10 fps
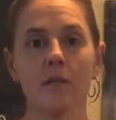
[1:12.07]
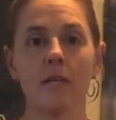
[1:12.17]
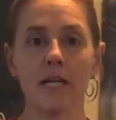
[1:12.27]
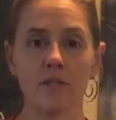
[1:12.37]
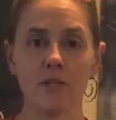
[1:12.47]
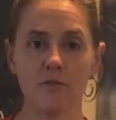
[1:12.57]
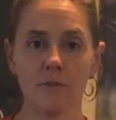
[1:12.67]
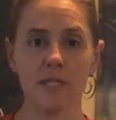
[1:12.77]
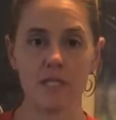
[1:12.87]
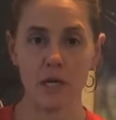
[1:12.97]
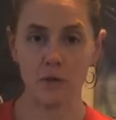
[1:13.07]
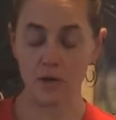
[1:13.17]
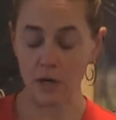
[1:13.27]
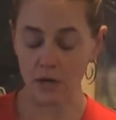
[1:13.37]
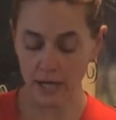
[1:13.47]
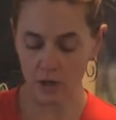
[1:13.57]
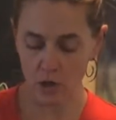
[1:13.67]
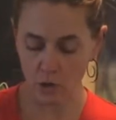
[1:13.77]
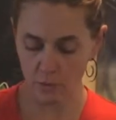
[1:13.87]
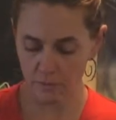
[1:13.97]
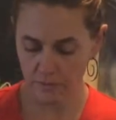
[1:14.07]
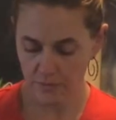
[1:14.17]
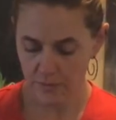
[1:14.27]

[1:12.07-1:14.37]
lacto-fermented sauerkraut at home.